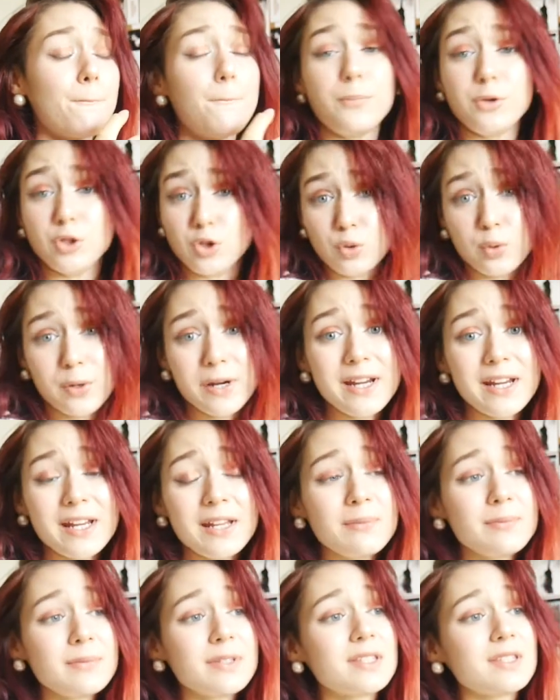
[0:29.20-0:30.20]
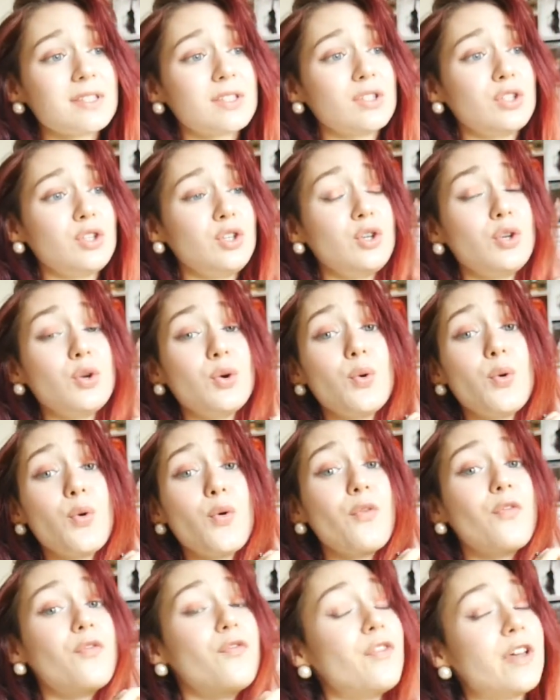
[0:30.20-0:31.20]
dreams,
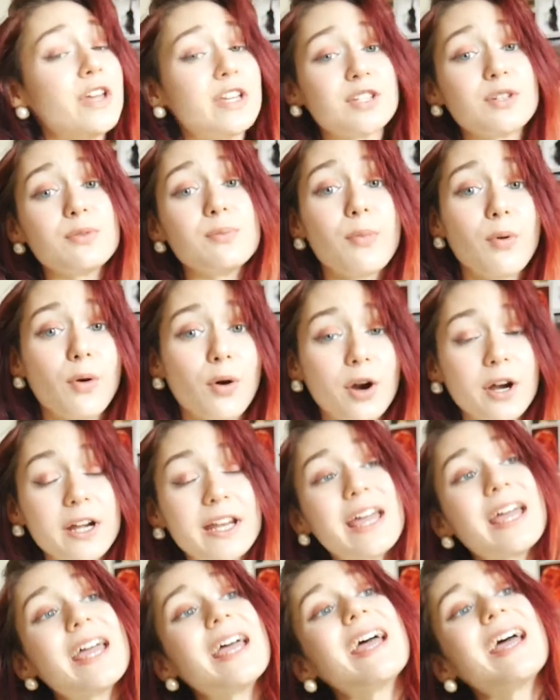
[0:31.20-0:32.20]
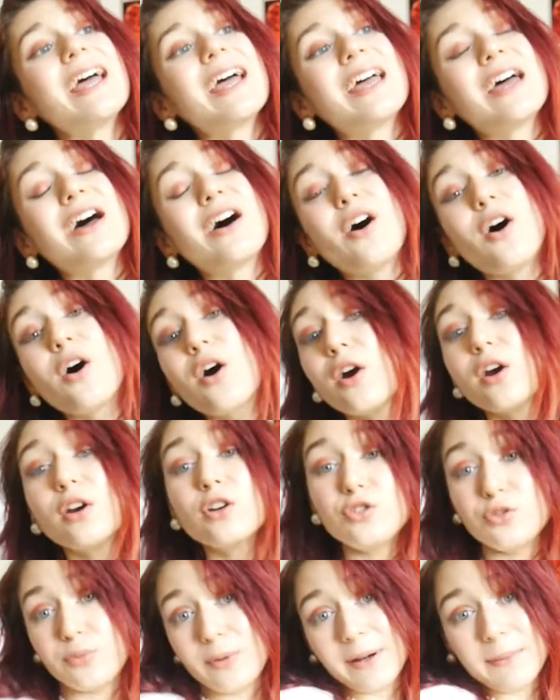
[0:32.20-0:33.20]
new vision board or
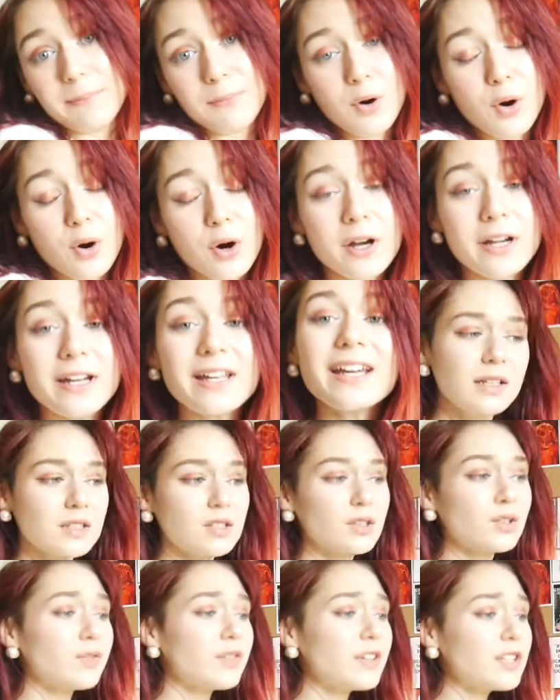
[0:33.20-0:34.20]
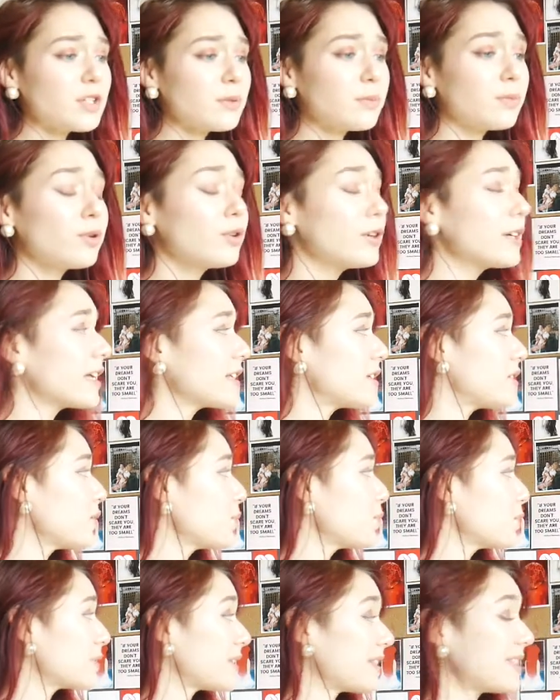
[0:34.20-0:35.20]
dream board. So the vision board that
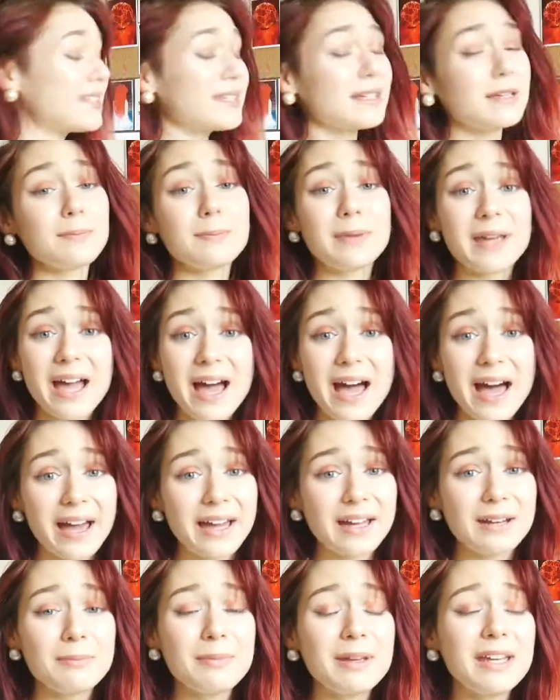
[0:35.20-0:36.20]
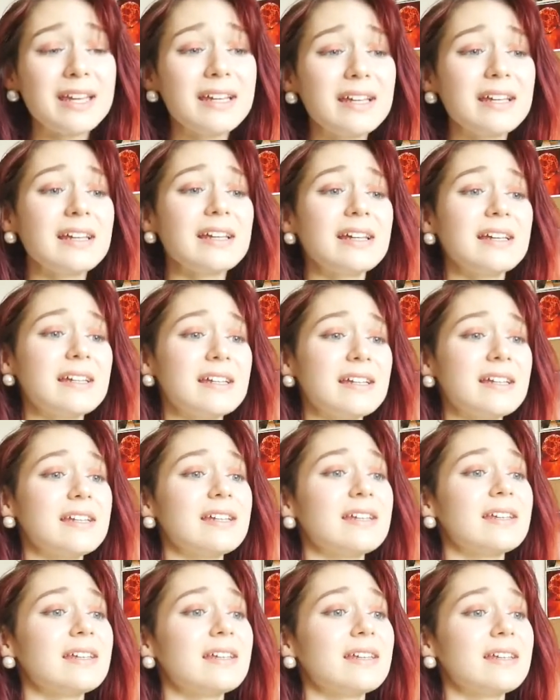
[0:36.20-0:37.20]
you see behind
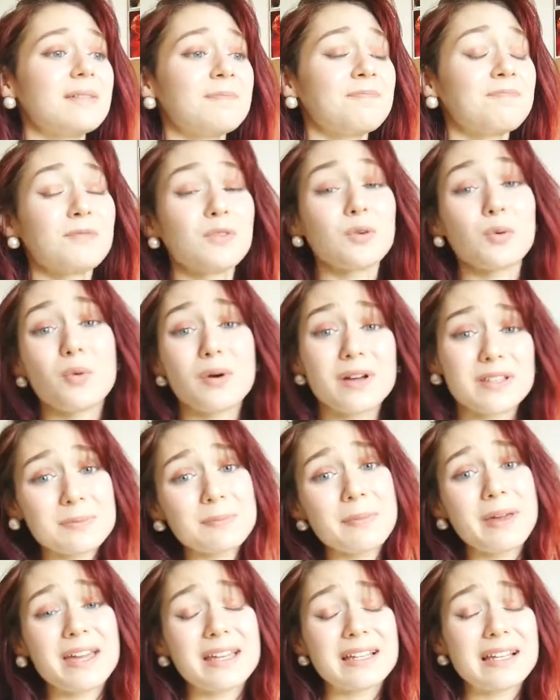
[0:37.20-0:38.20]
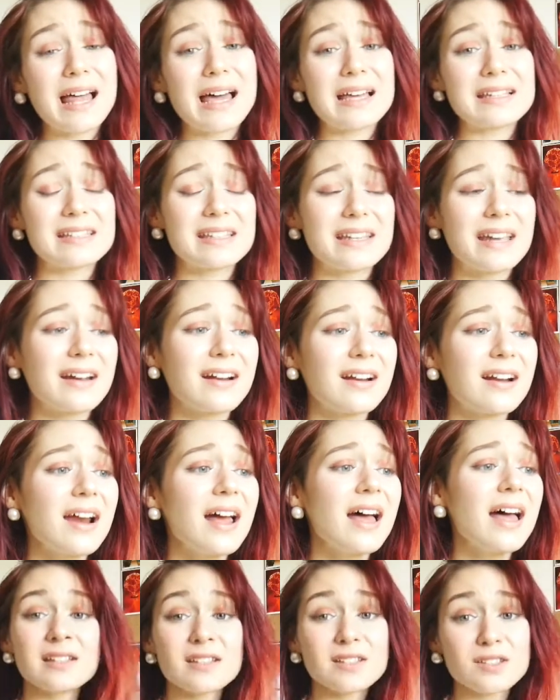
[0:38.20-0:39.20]
me was made last year.
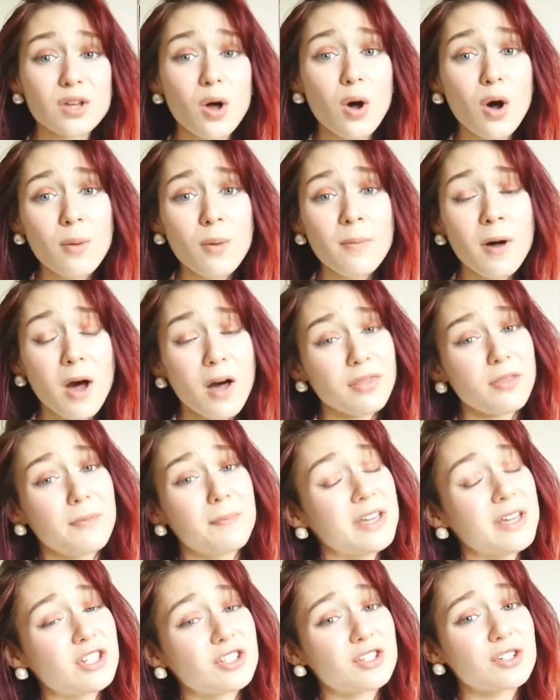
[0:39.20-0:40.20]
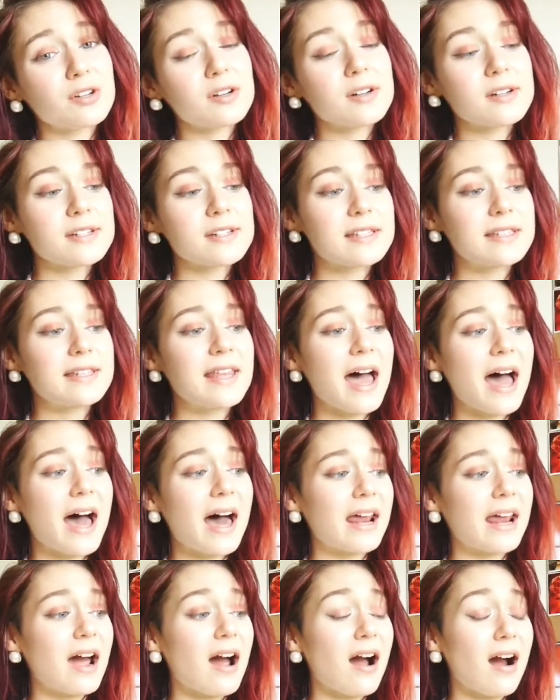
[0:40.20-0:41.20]
Some of the pictures
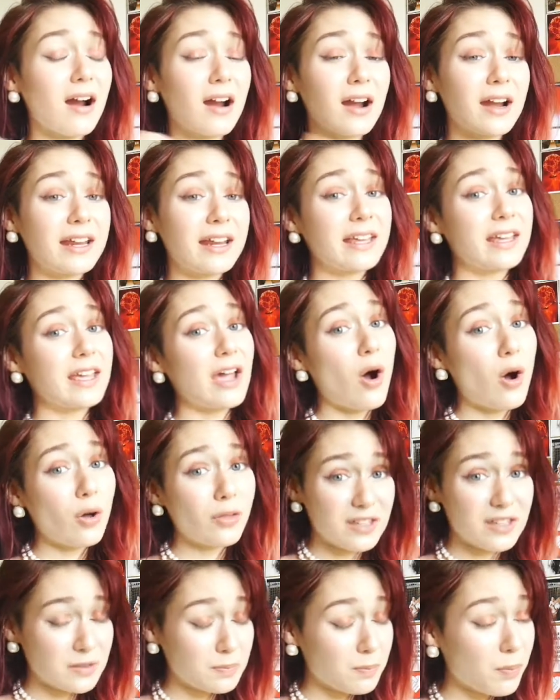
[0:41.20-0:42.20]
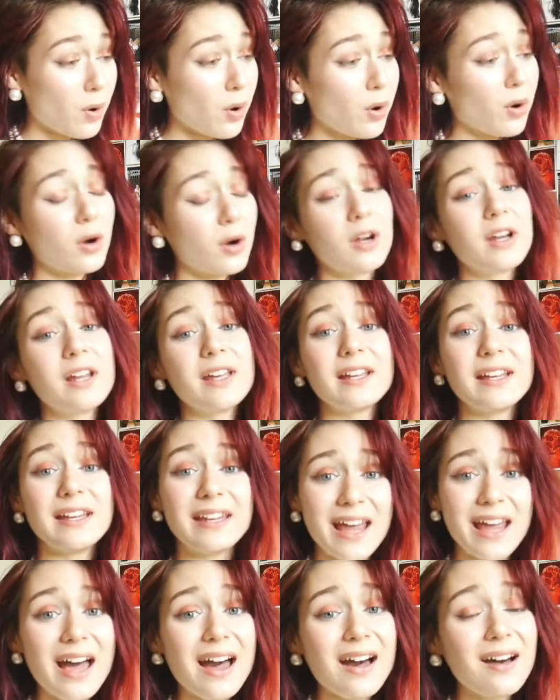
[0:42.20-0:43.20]
that are on this board
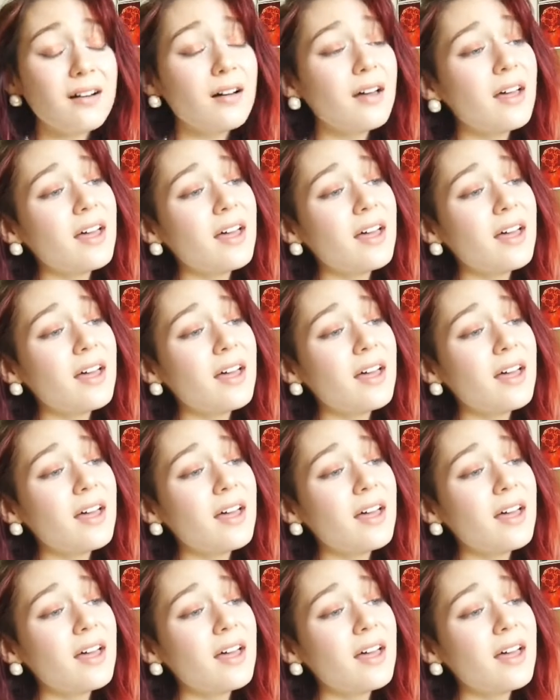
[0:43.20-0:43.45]
now